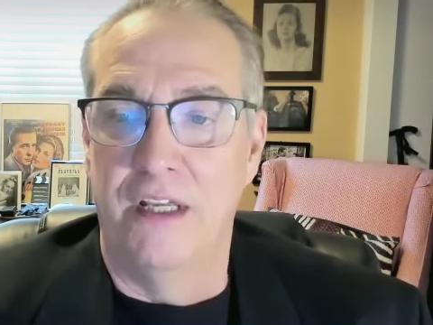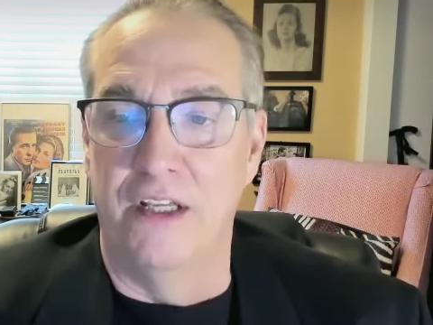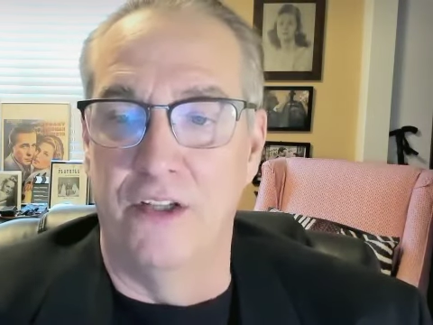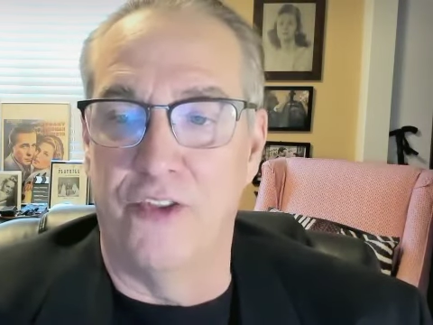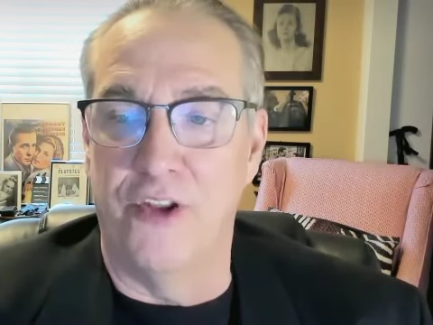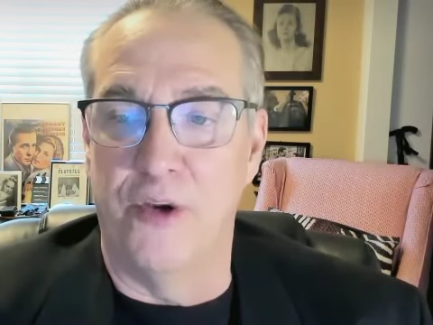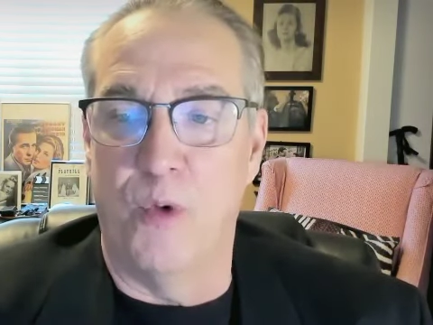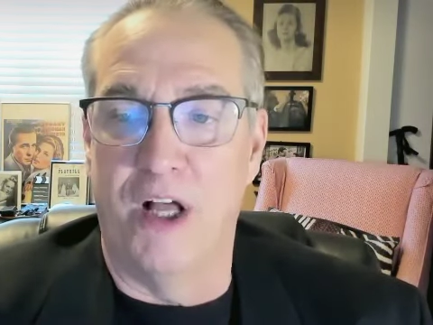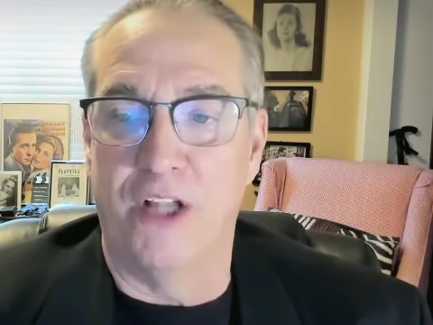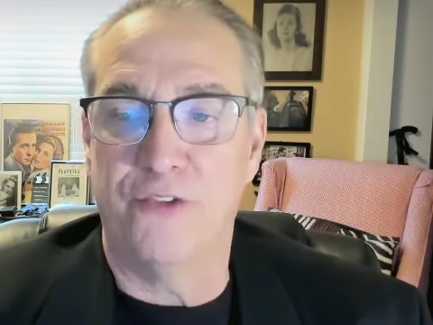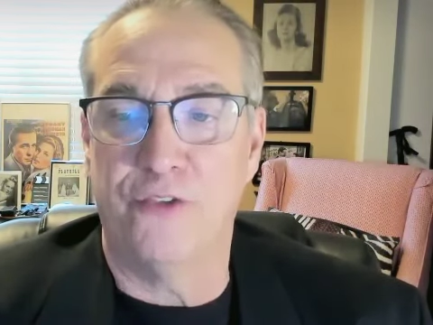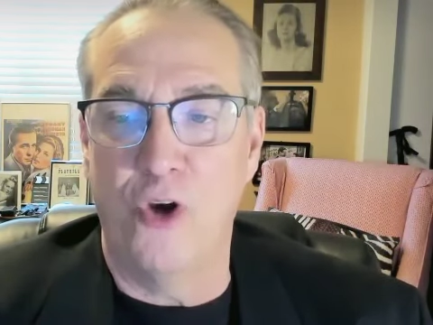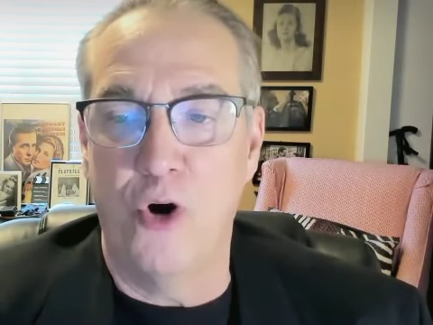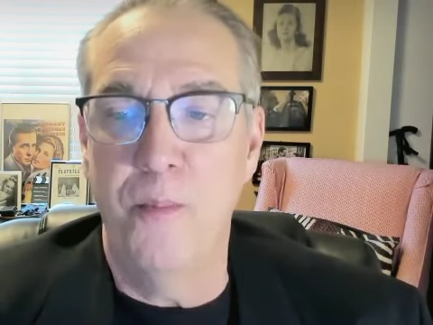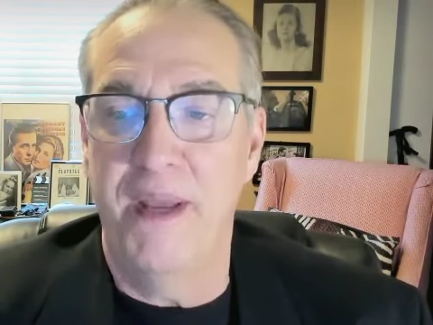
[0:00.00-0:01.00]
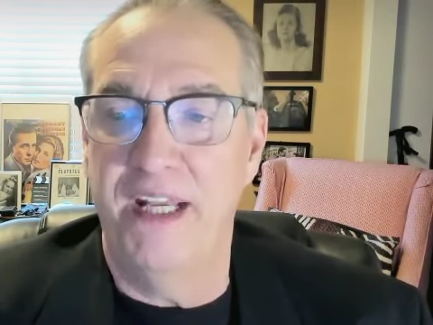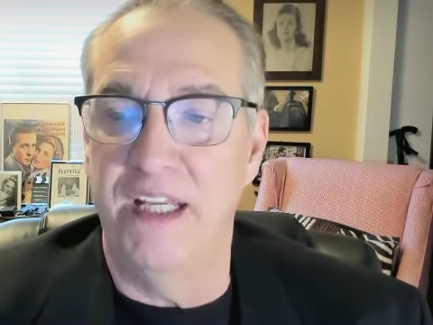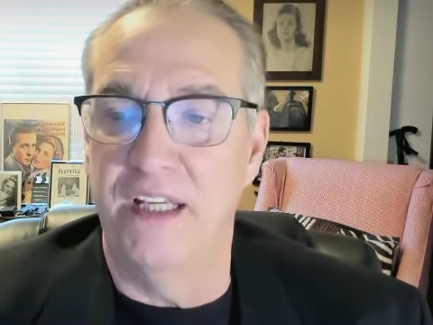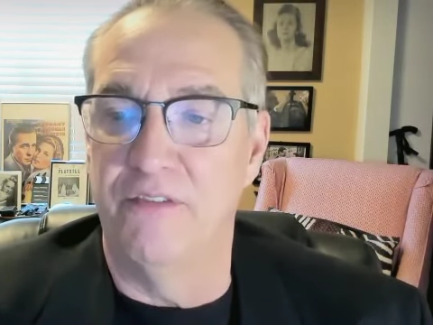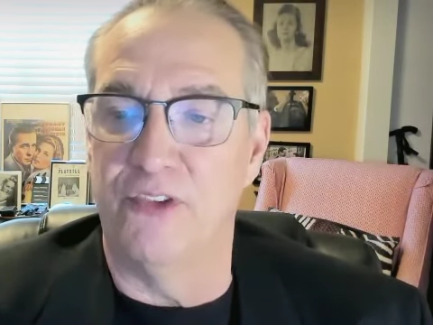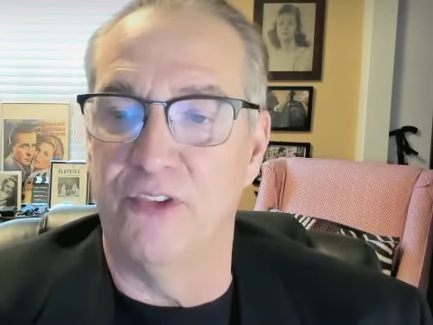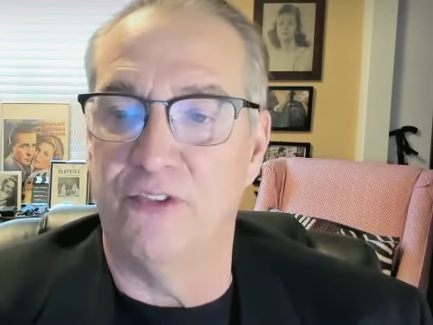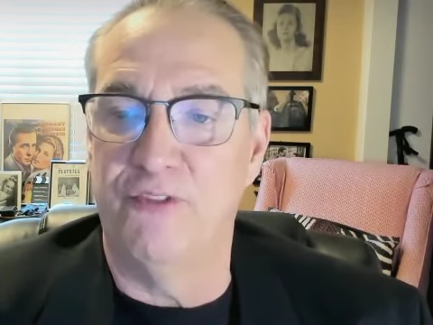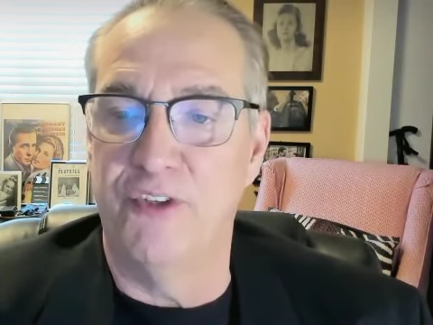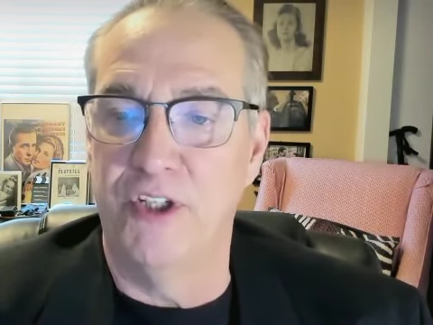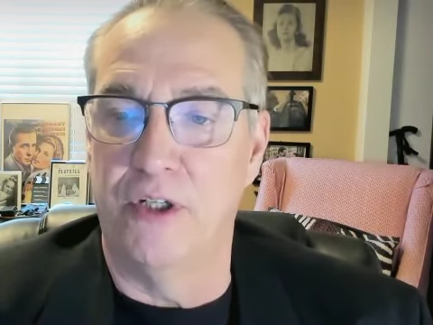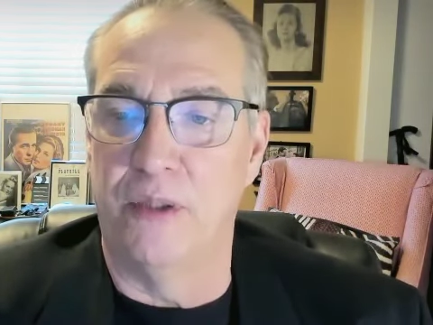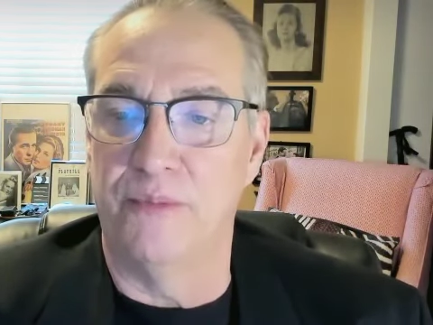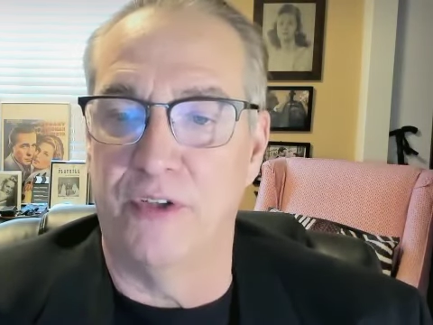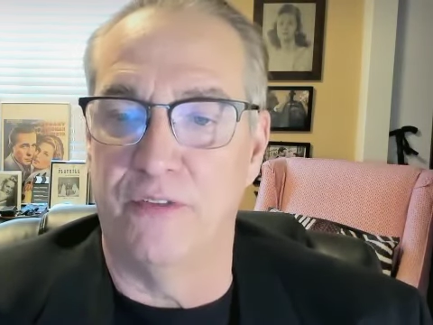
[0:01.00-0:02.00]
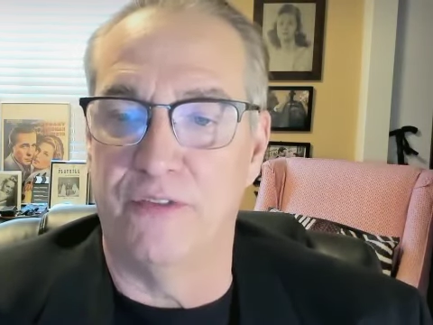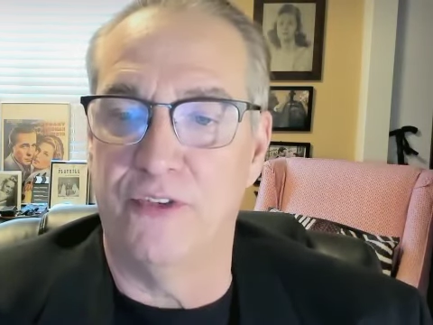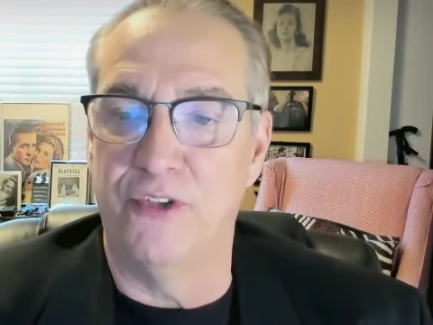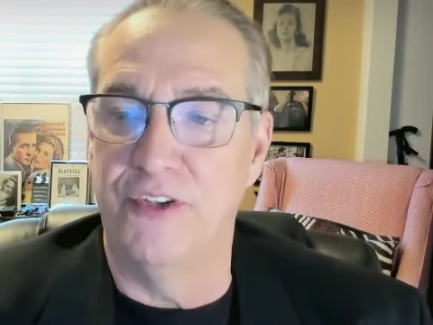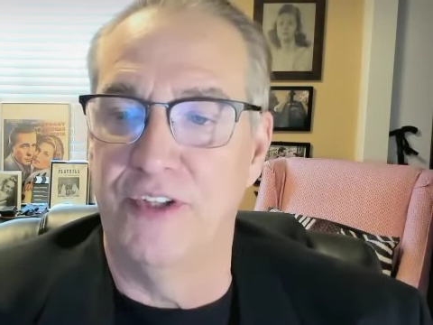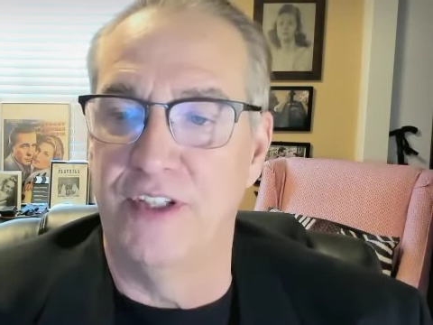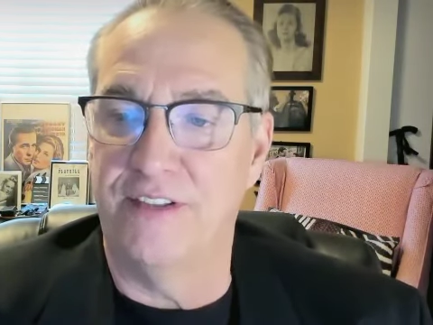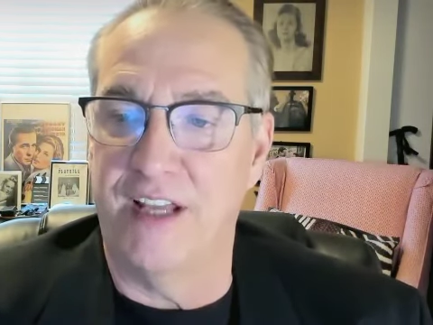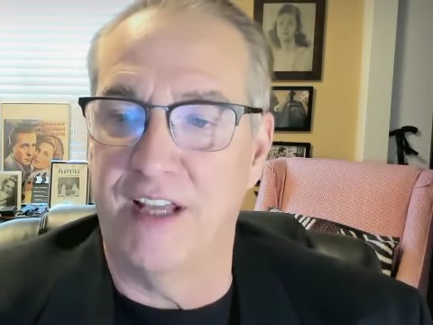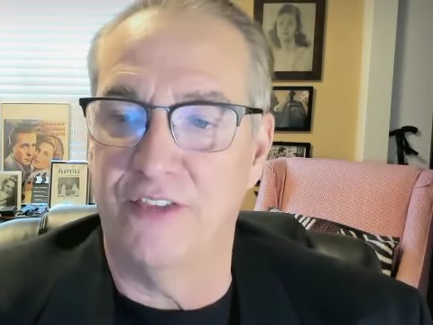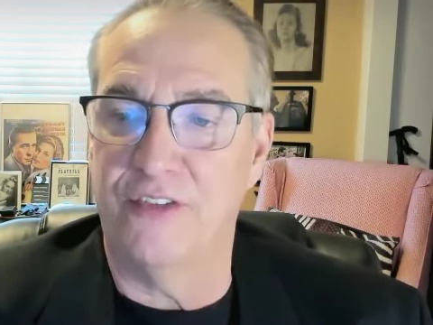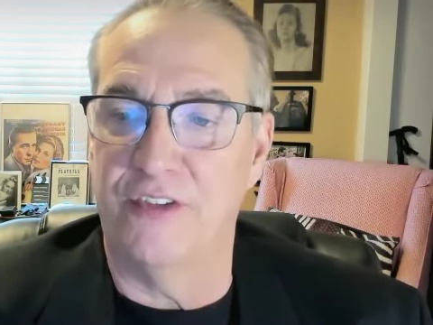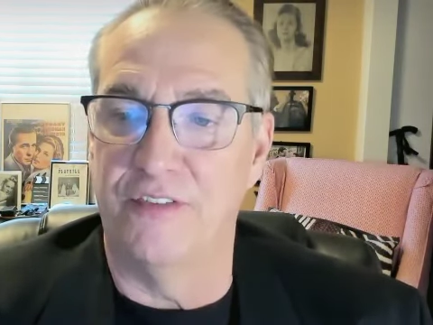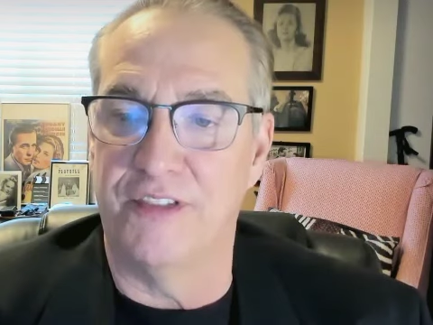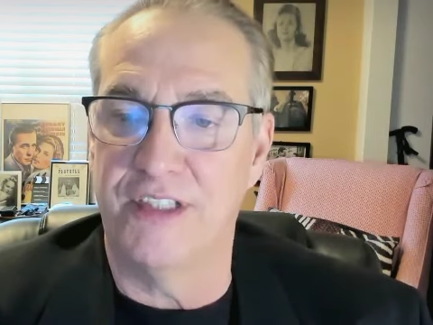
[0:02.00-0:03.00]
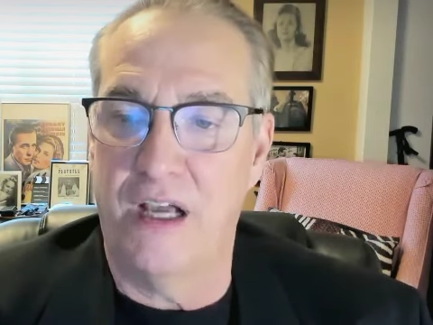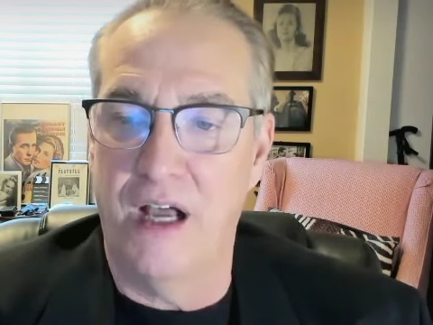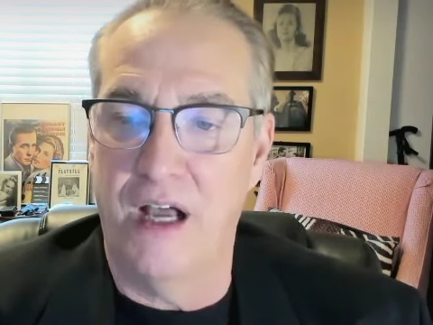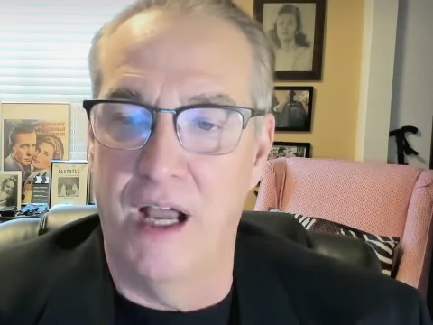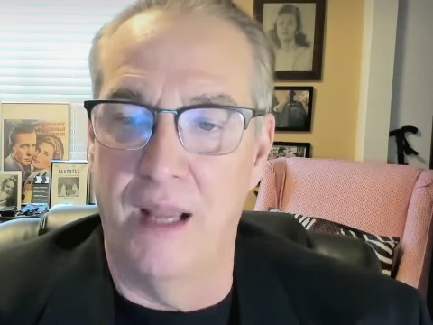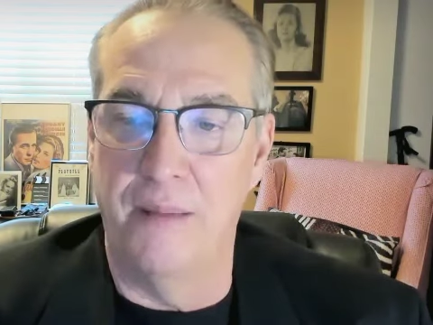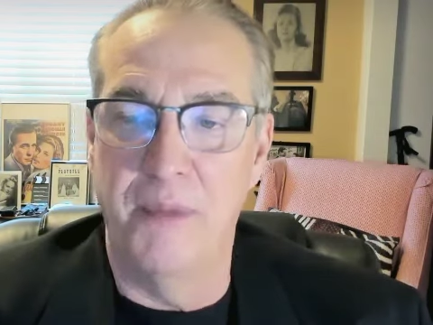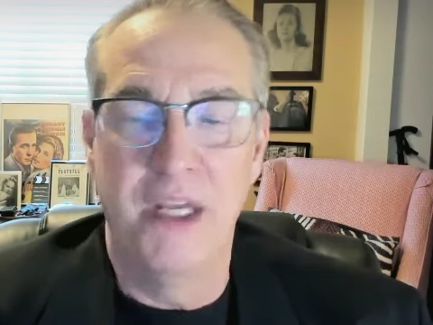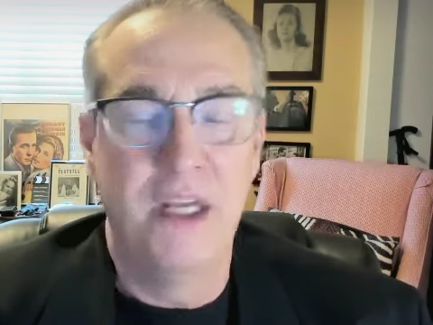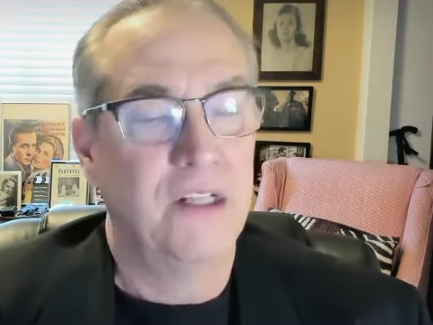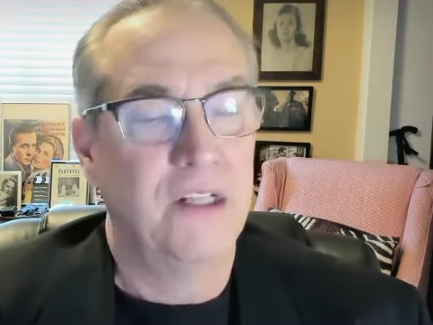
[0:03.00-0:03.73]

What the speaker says: is that while so many of his films have stood the test of time,